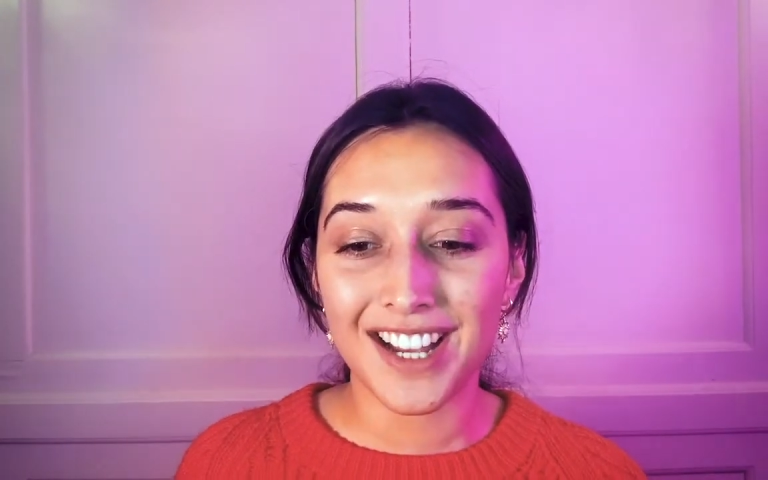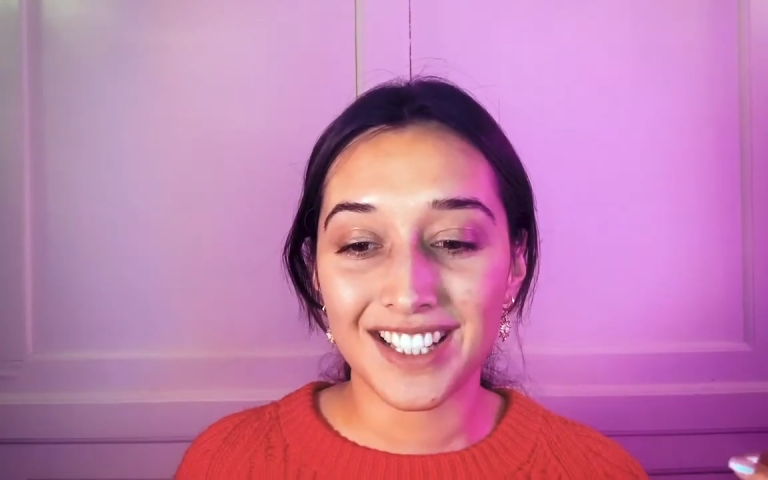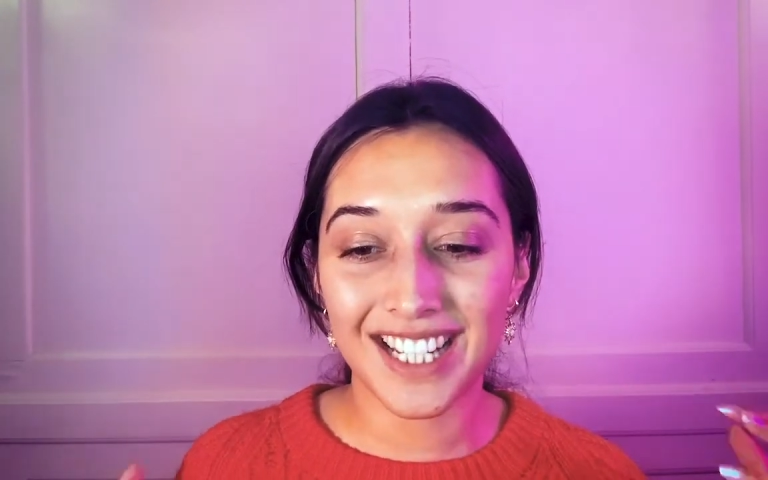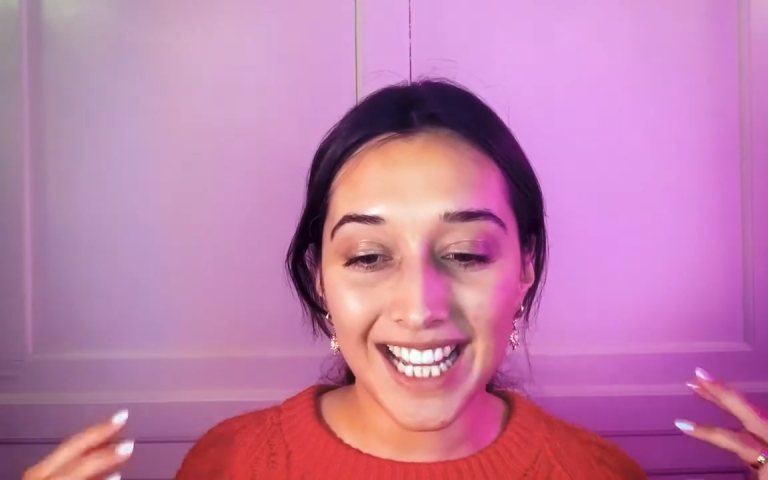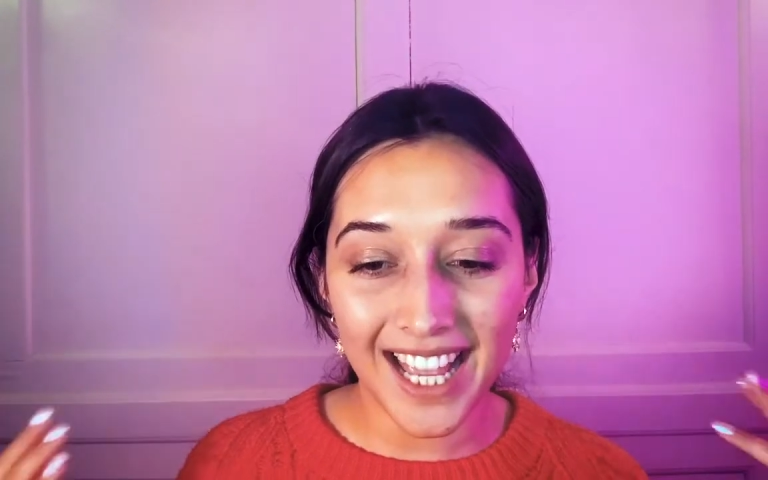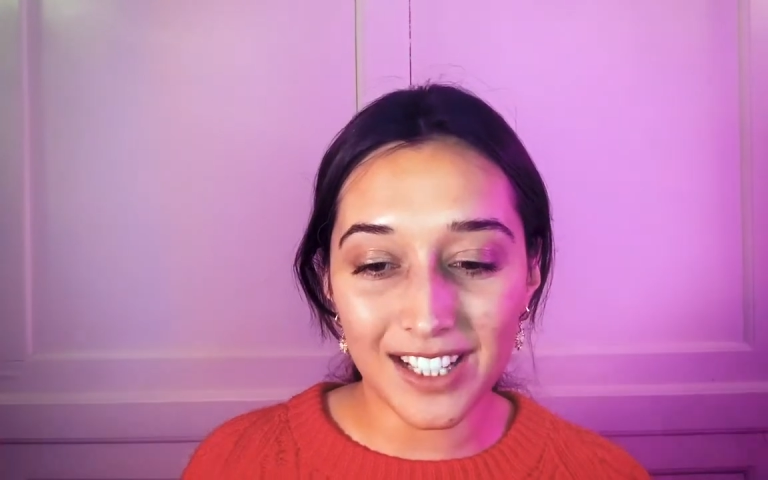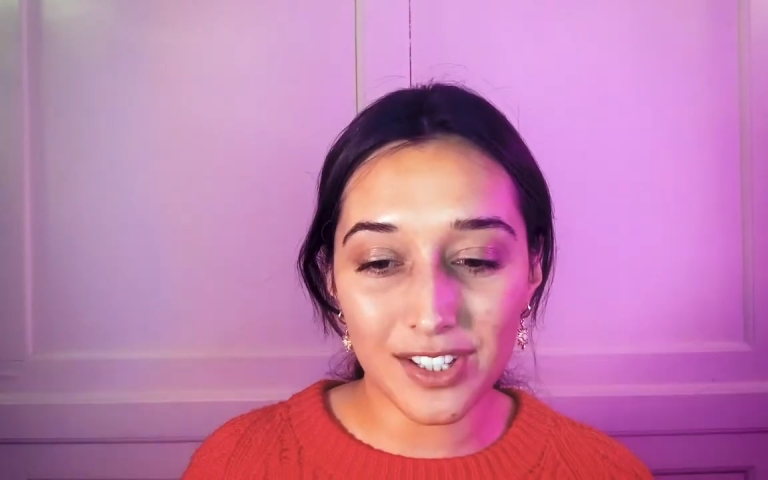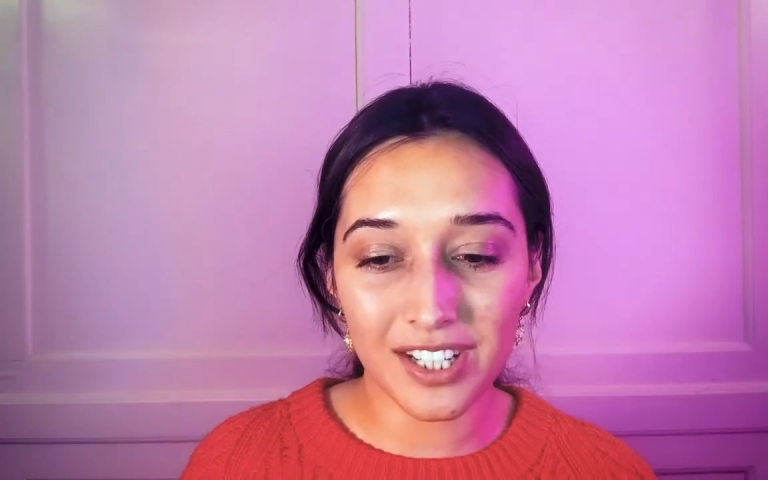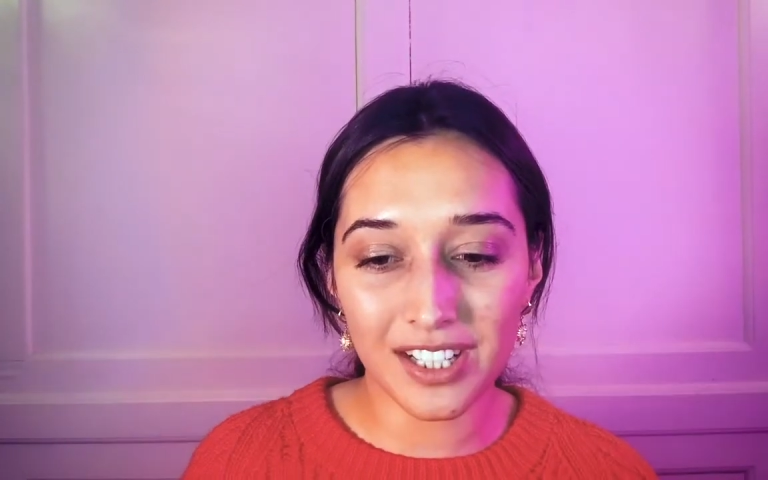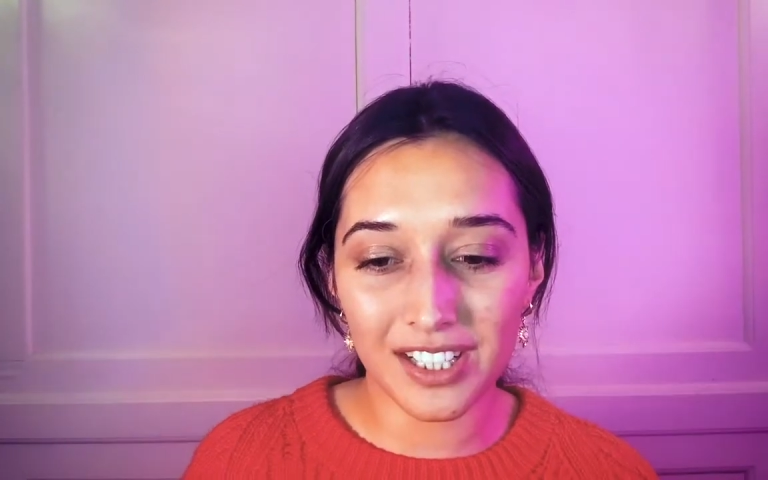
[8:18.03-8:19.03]
to get
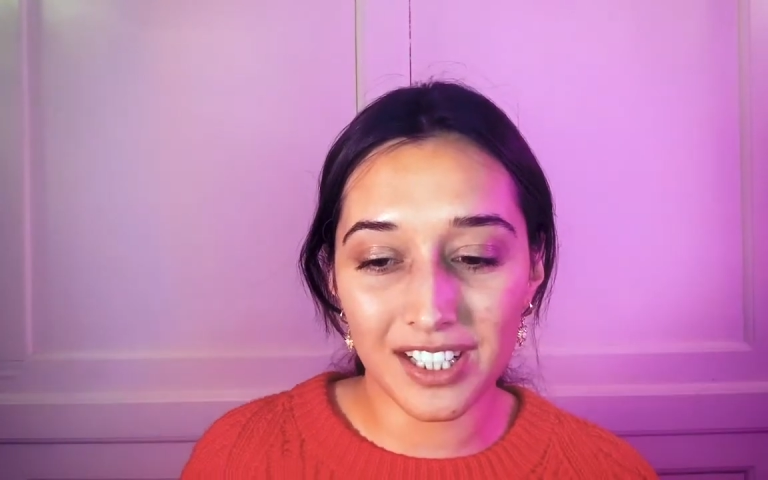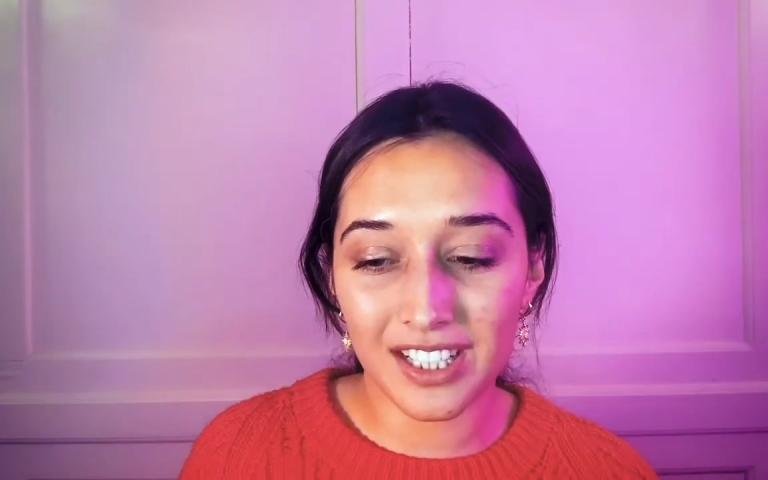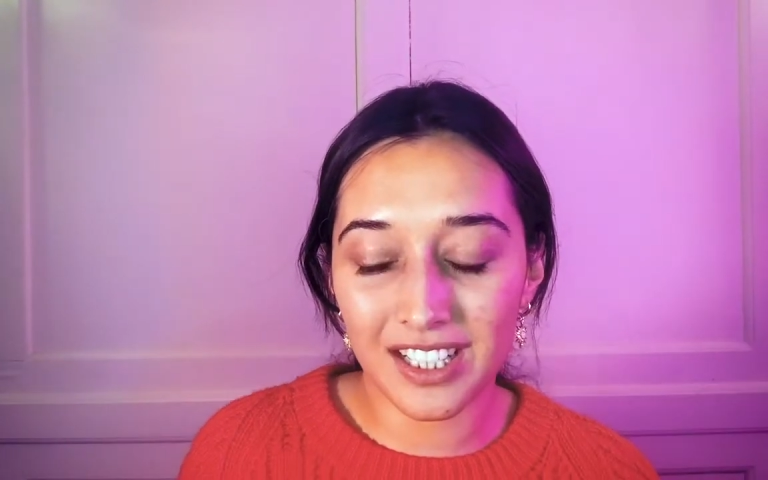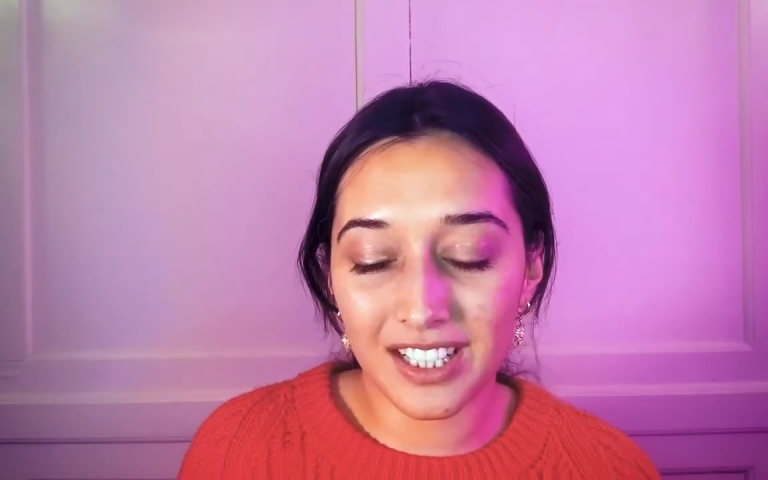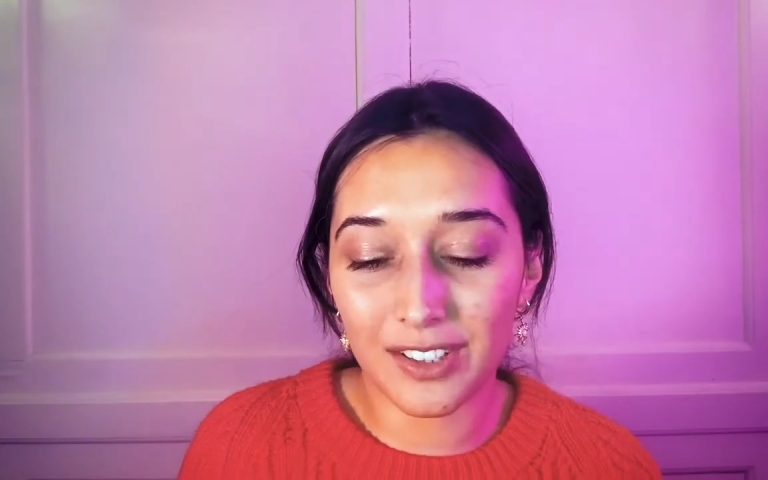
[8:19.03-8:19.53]
into